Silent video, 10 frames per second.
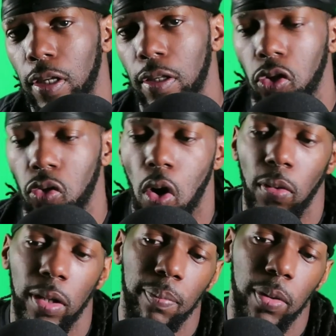You're already
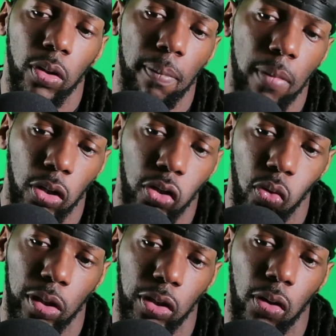building muscle, which is
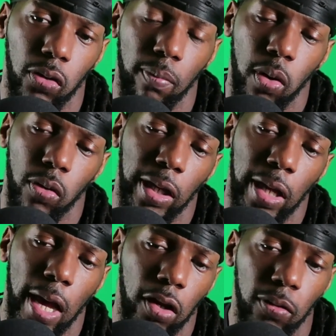also burning
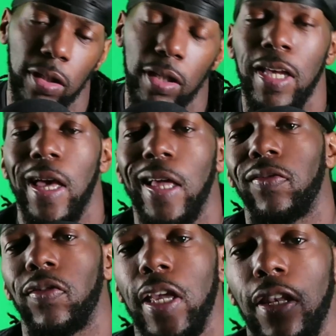calories. And
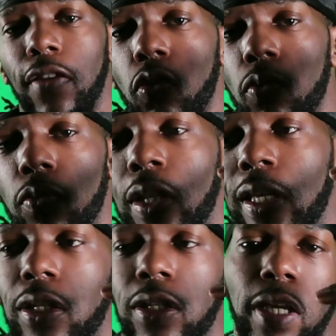then if you, let's just
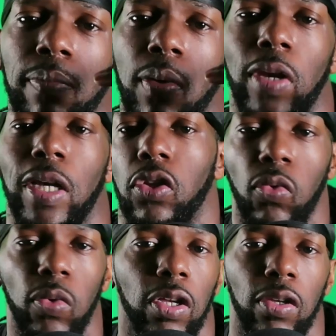say, burn extra
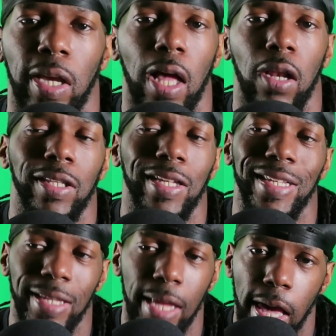300 calories a
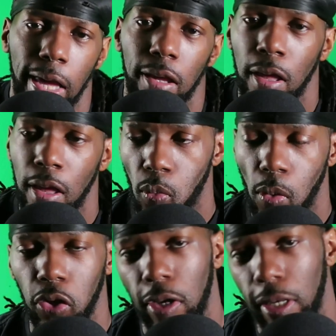day while you're
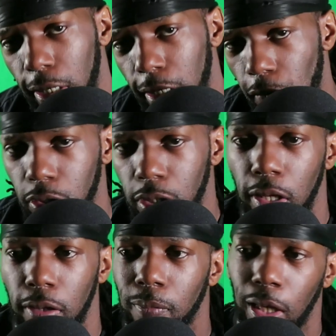in that deficit,
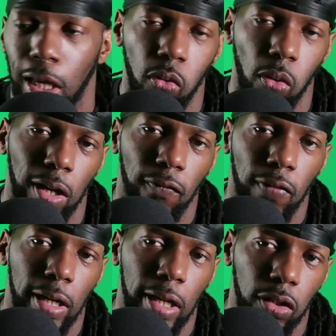and you work out 5
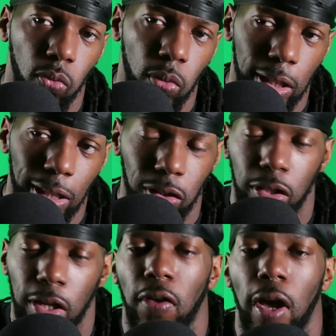days a week, let's just say
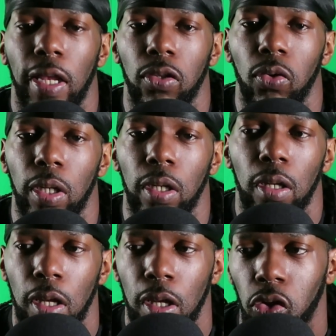5 days a week.
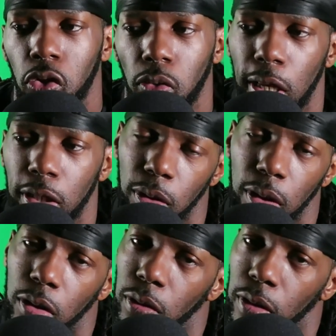So that's
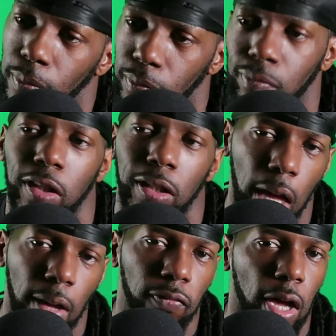300 times
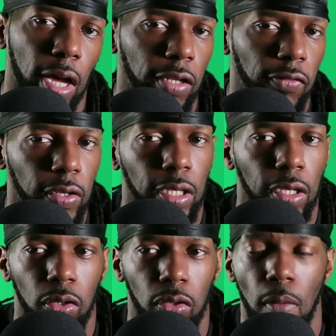5, that's
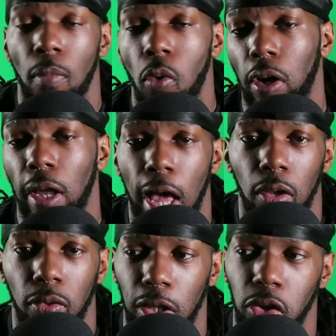1,500 more calories
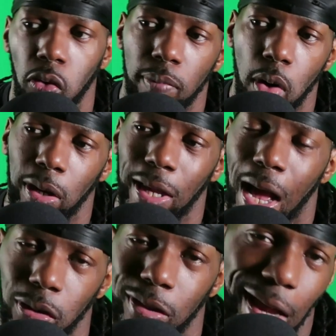that you're burning
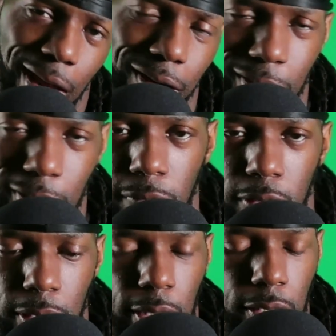outside of the deficit
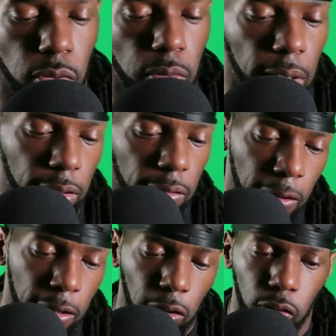that you're in.
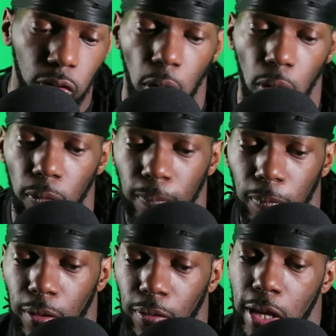So
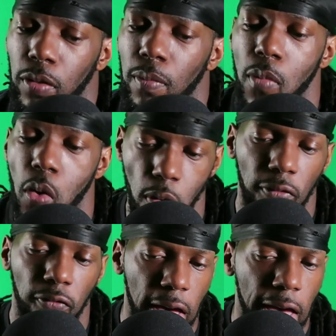that's more
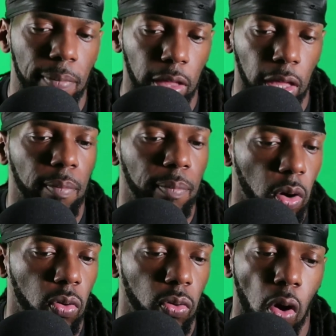fat being
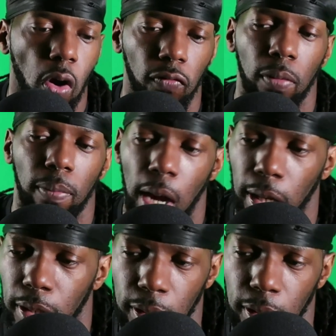burned off your body.